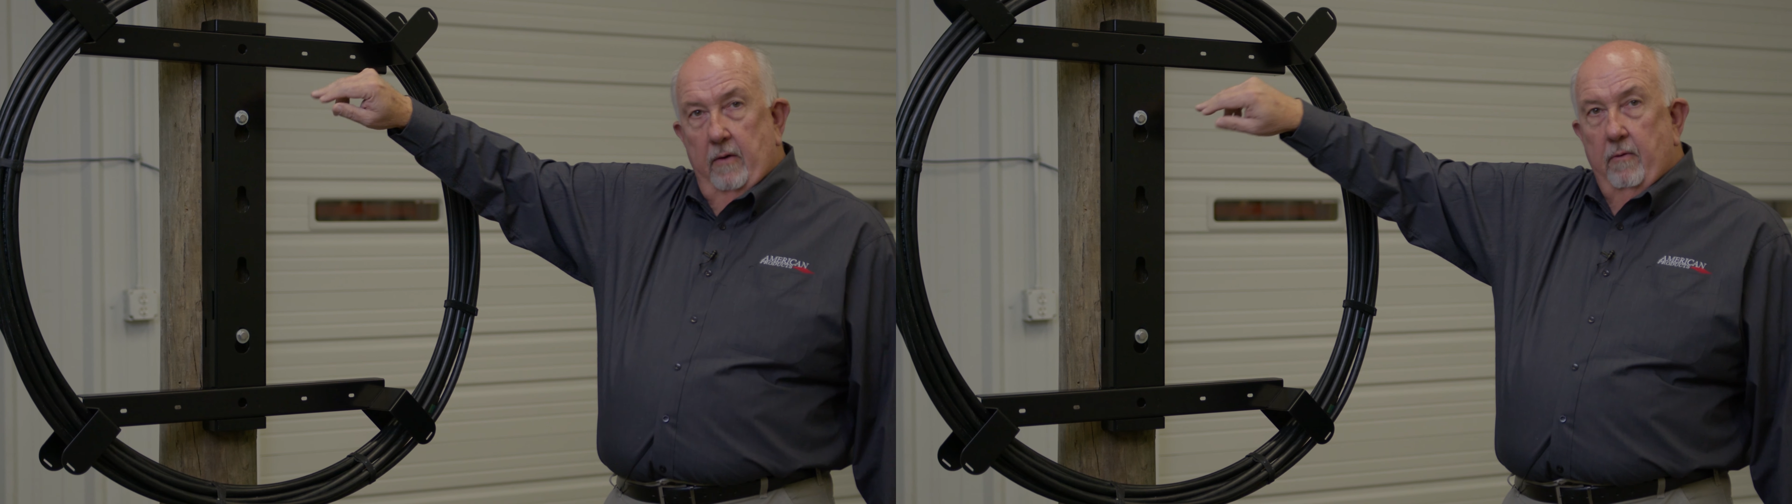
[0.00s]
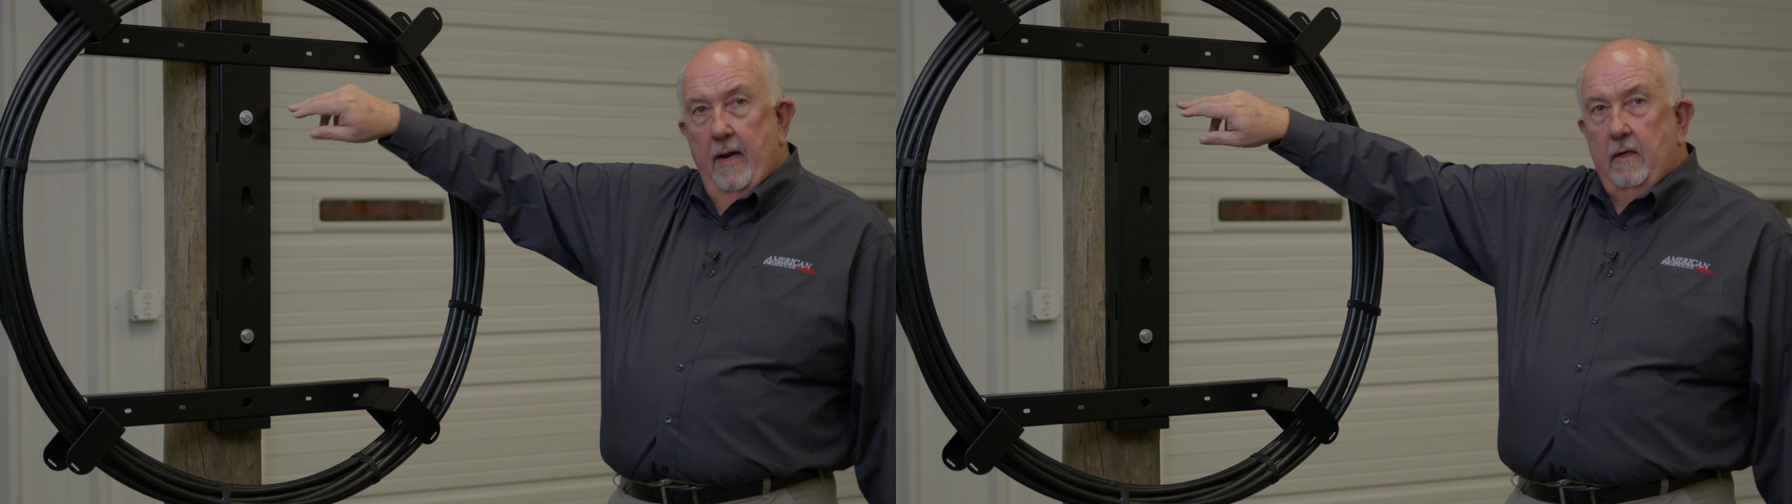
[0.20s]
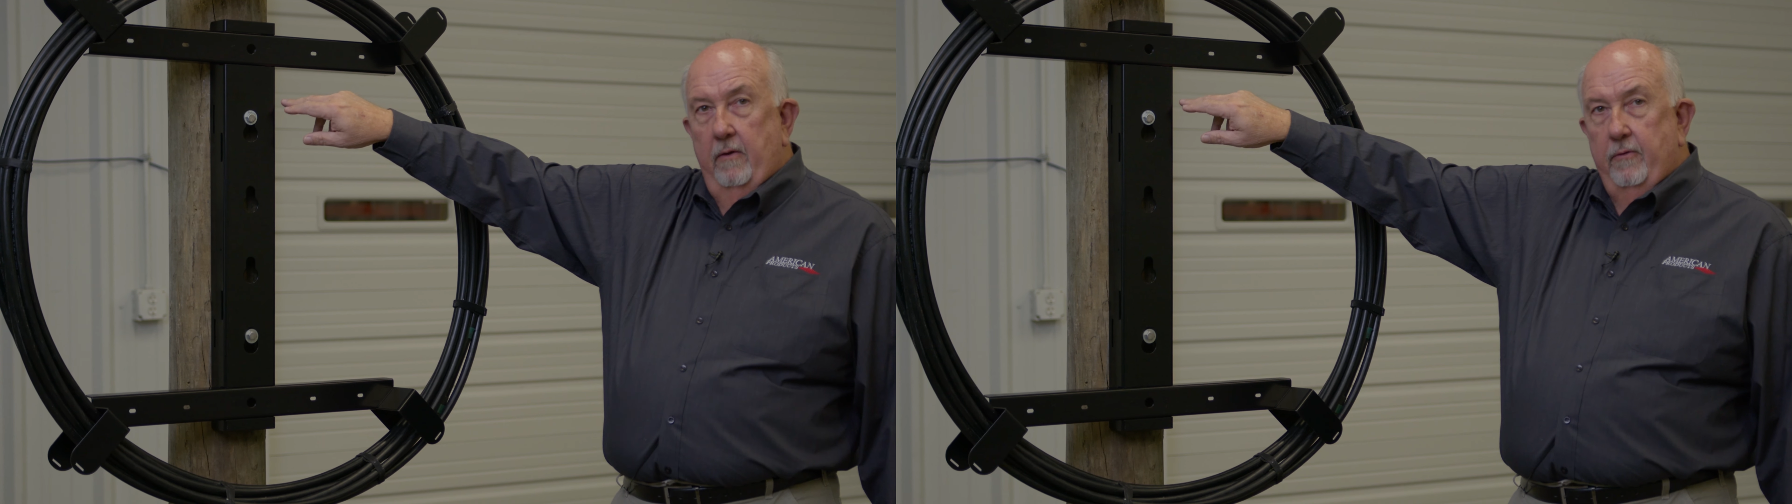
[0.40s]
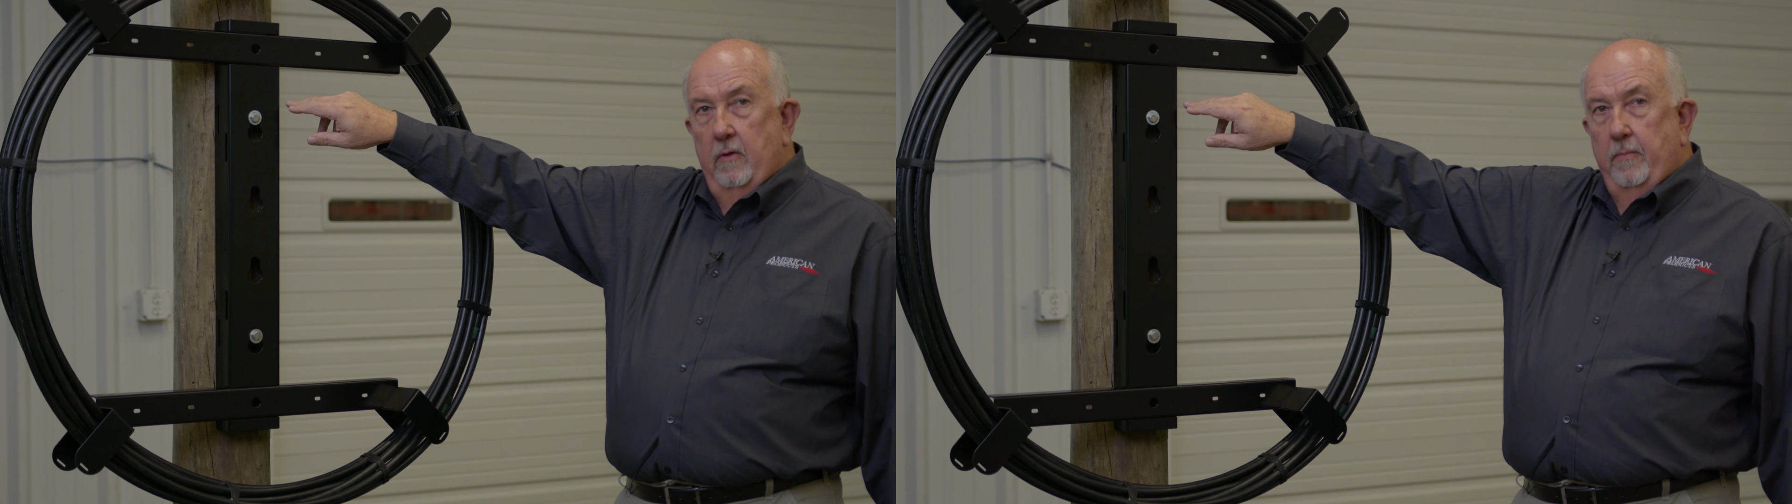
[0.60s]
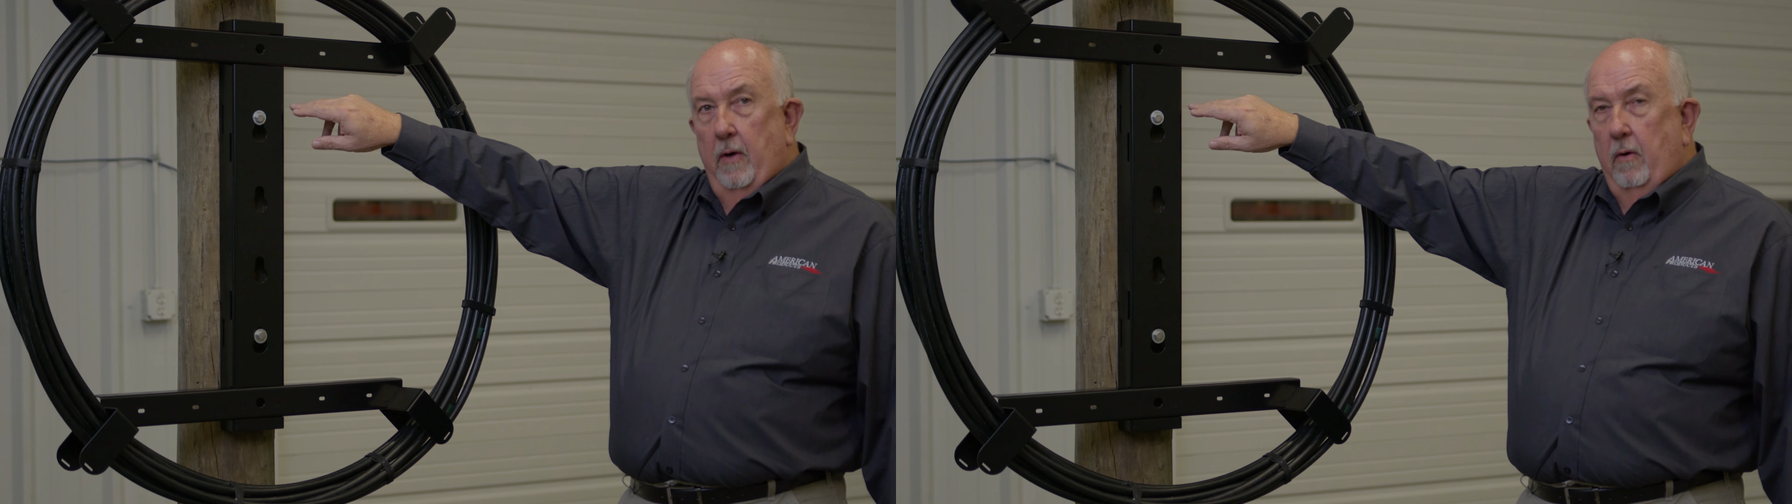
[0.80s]
directly through
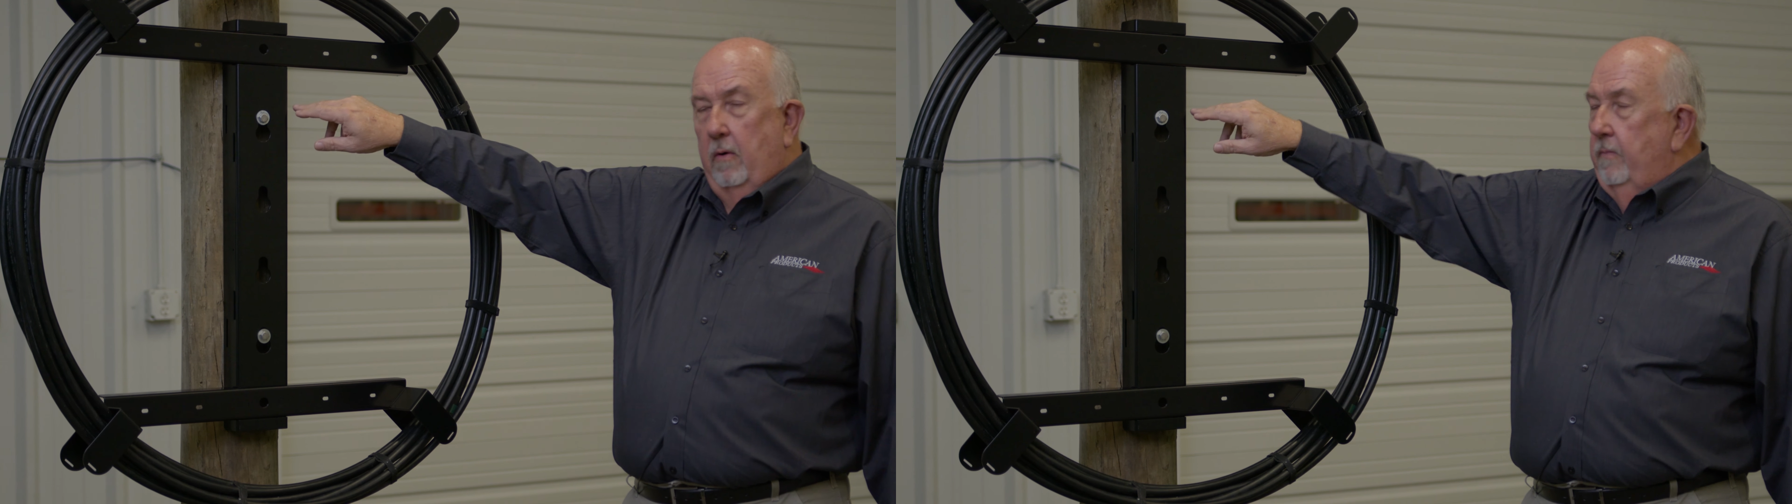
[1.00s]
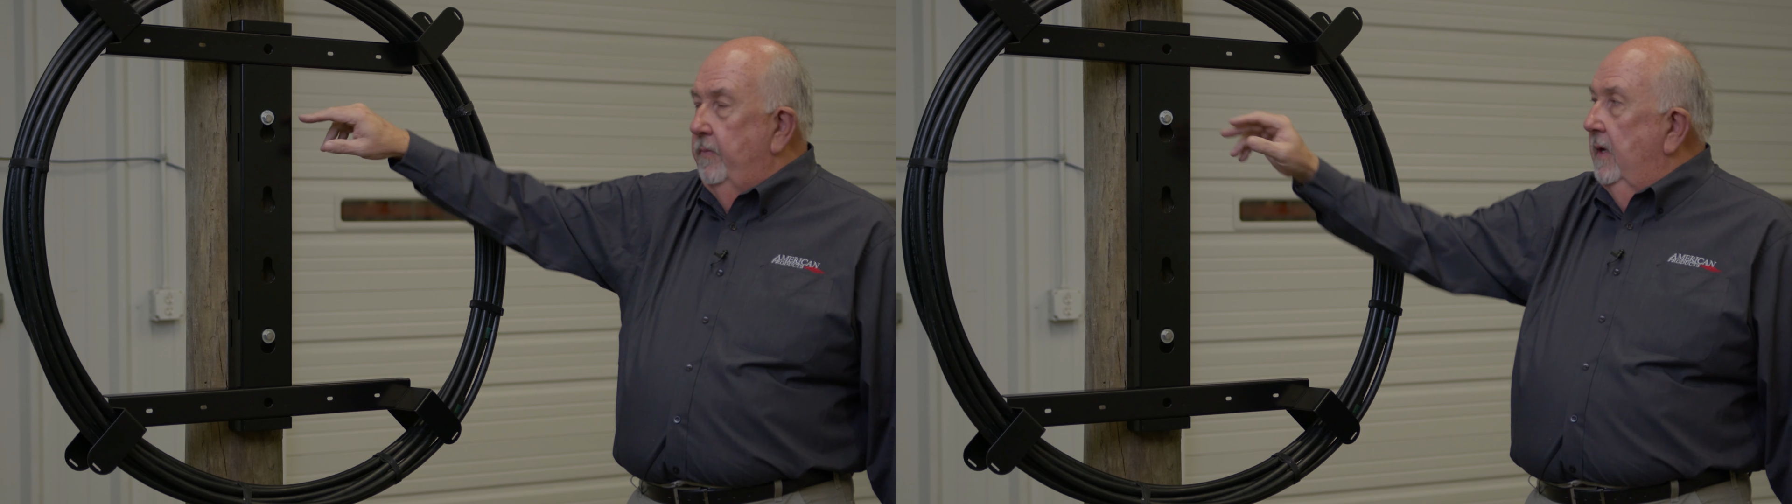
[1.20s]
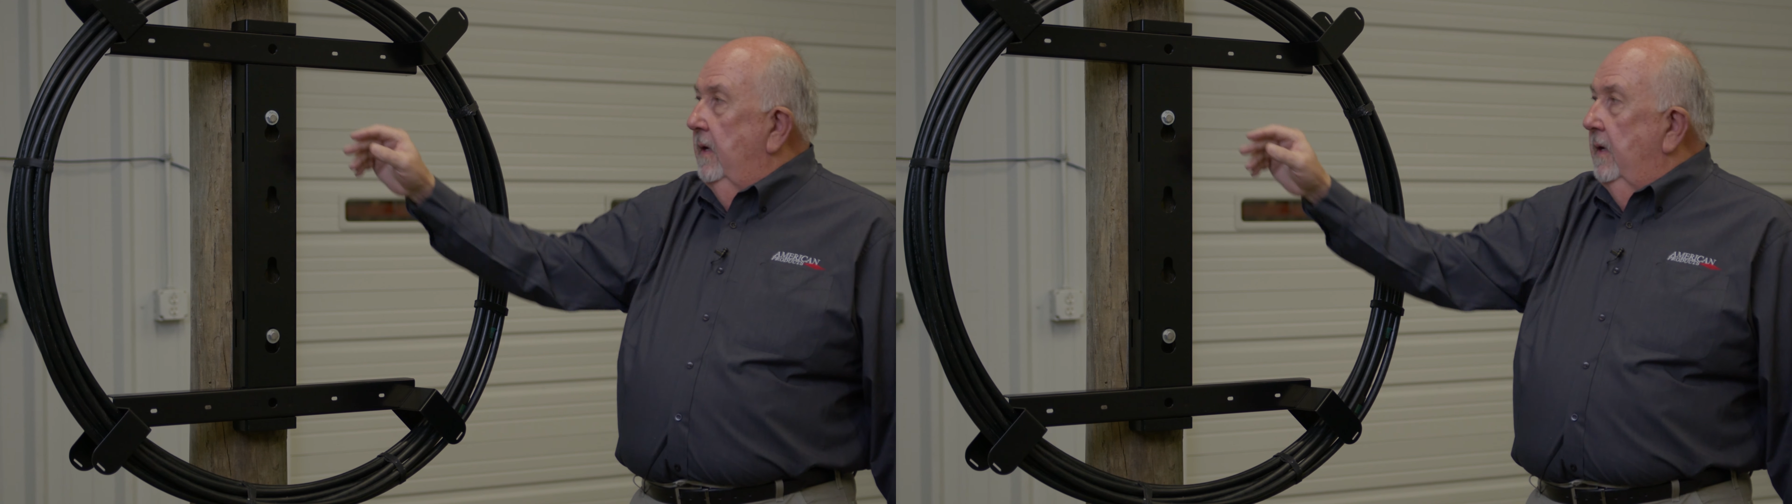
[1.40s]
the pole.